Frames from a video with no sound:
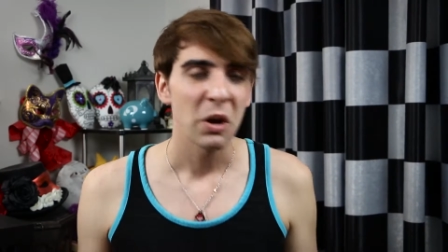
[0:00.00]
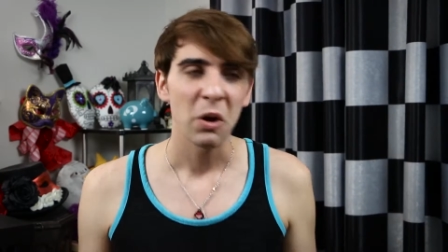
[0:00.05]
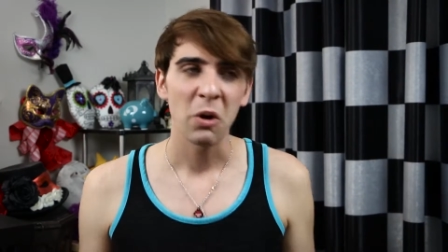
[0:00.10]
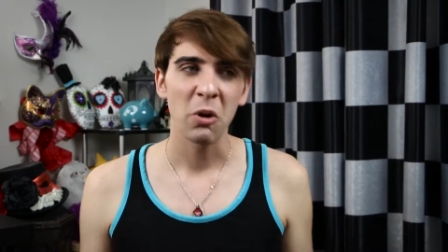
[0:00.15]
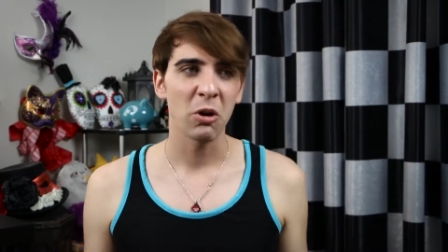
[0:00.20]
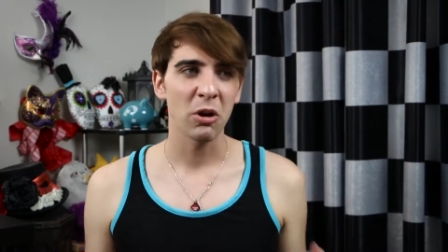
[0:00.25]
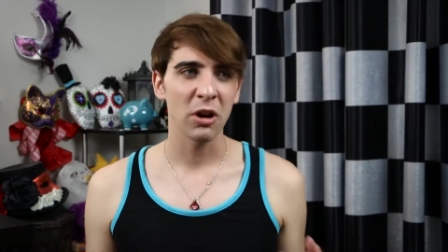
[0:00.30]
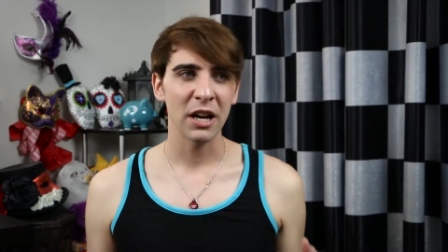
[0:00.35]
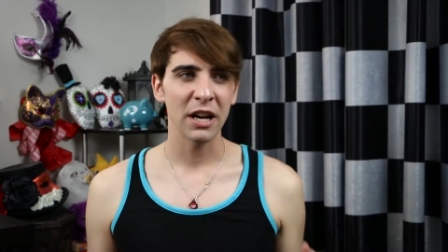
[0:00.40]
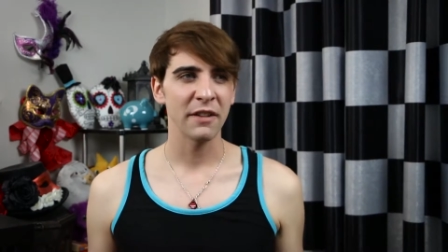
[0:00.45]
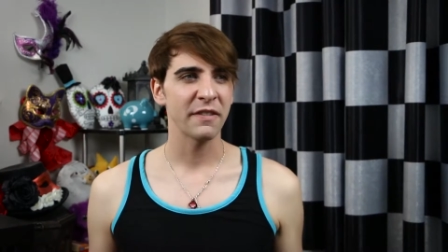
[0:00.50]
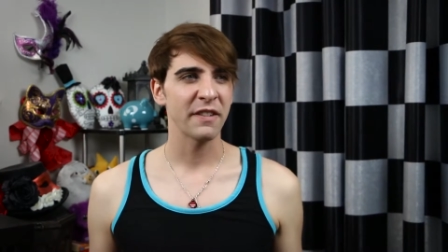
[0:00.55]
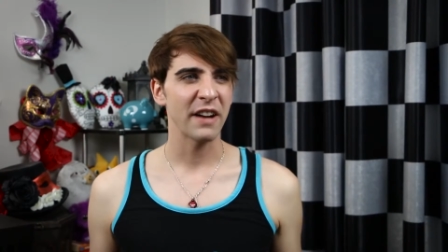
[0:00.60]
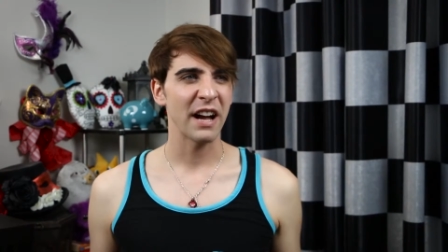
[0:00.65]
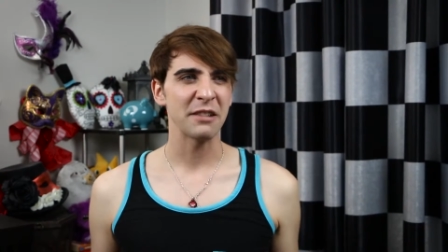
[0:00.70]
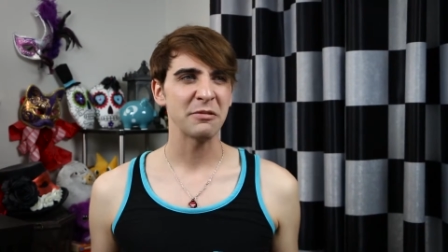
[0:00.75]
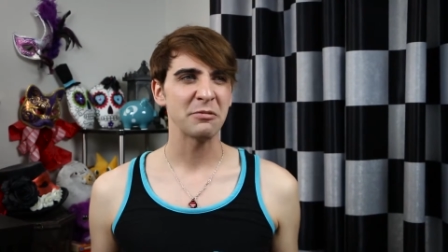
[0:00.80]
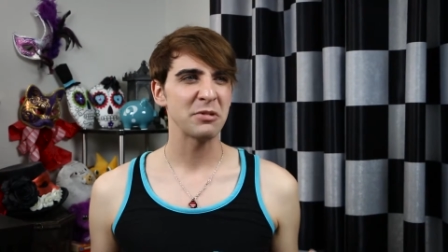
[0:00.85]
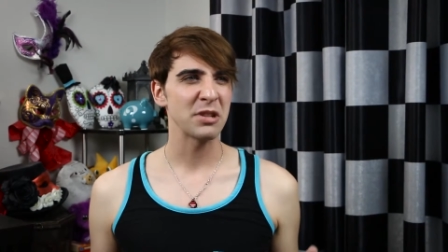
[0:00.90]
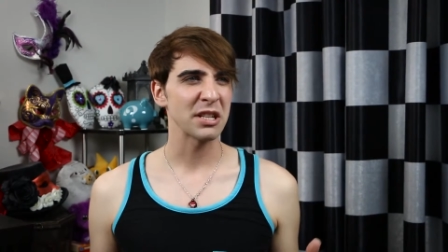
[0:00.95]
or if
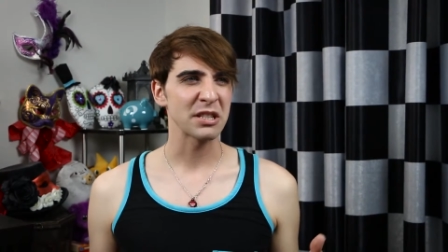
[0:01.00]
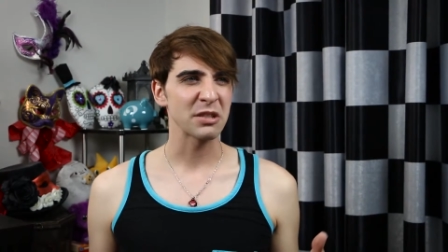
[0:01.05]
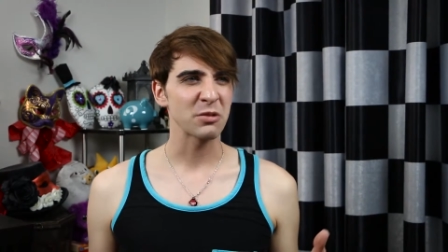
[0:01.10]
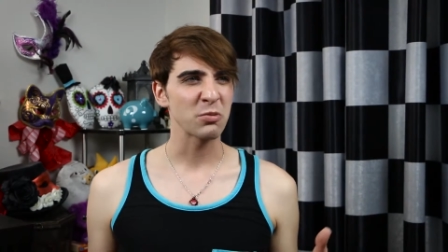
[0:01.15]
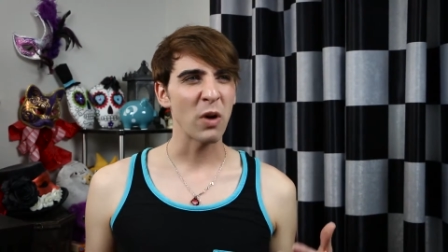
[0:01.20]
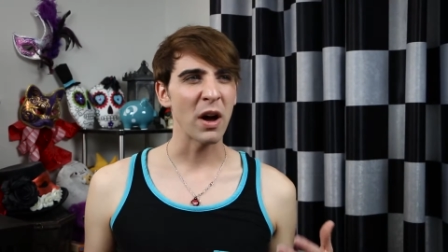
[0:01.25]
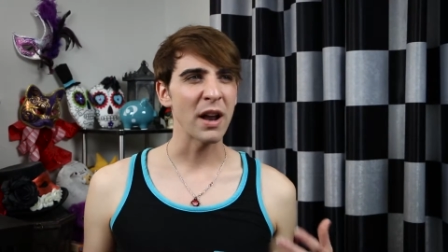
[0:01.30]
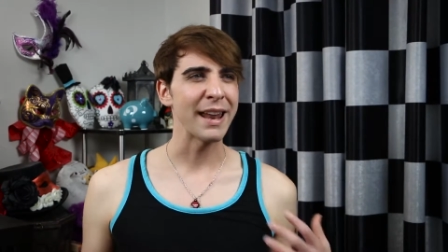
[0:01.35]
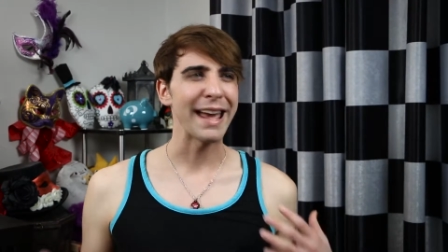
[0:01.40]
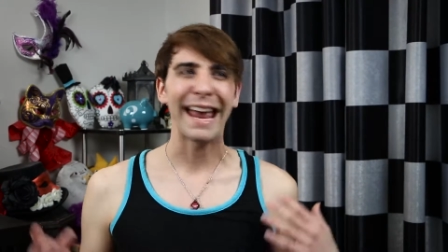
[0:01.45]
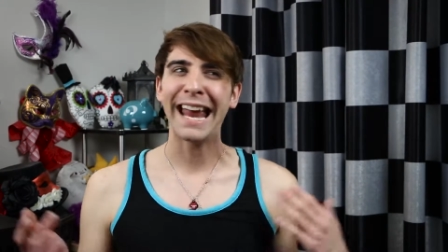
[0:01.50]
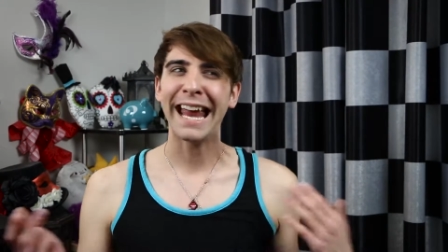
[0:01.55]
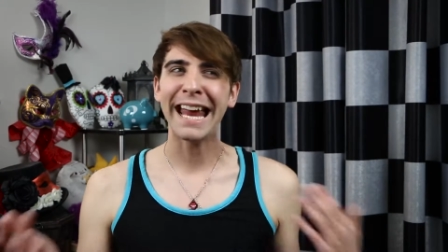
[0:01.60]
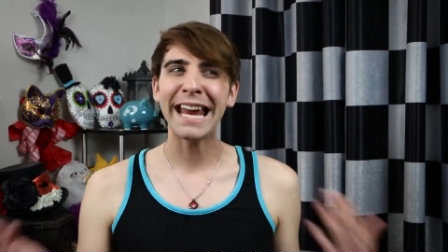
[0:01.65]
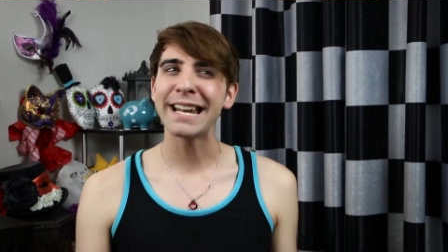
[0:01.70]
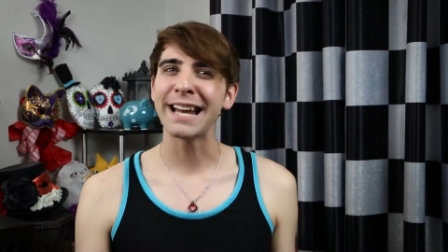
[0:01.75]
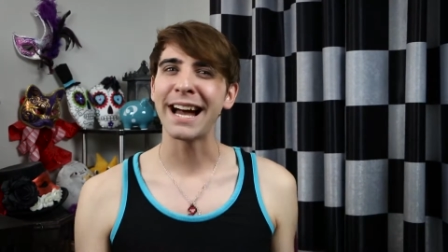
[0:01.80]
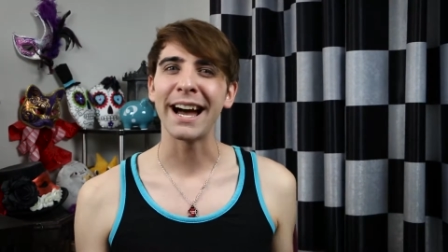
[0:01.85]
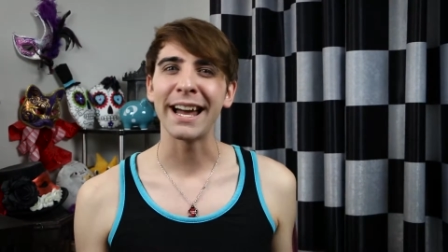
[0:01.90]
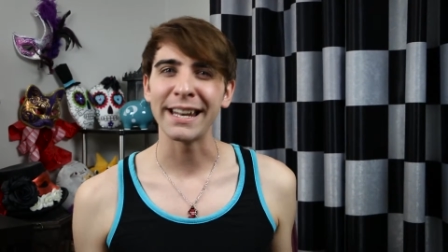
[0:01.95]
I just want to
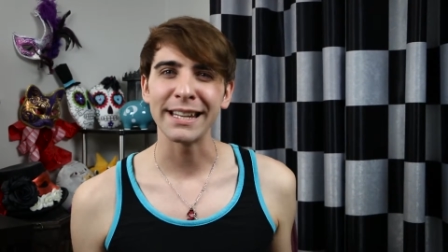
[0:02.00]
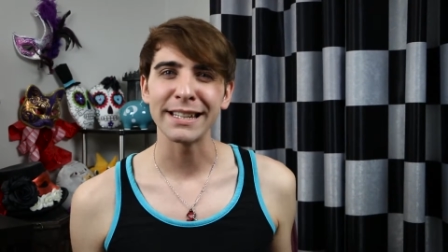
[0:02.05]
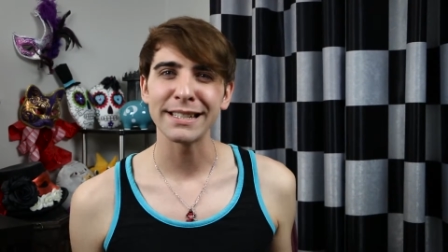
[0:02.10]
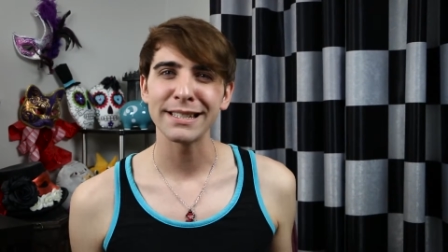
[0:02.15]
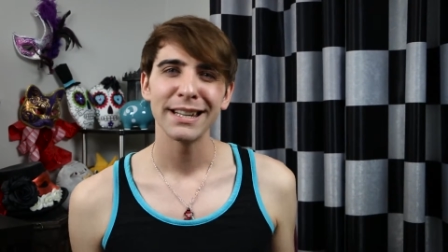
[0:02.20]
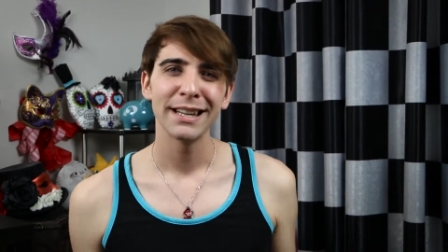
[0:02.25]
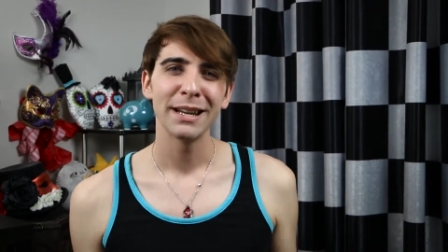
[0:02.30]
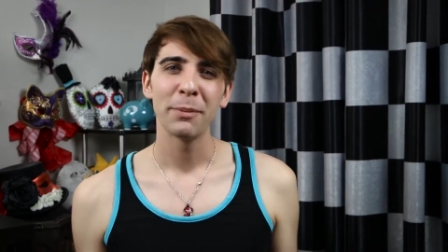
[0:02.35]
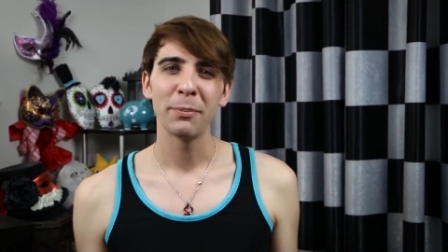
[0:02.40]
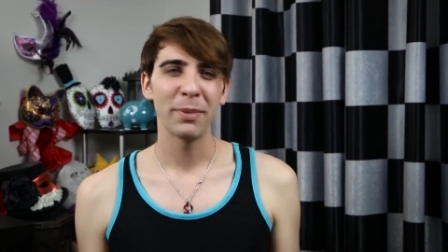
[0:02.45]
hate on it,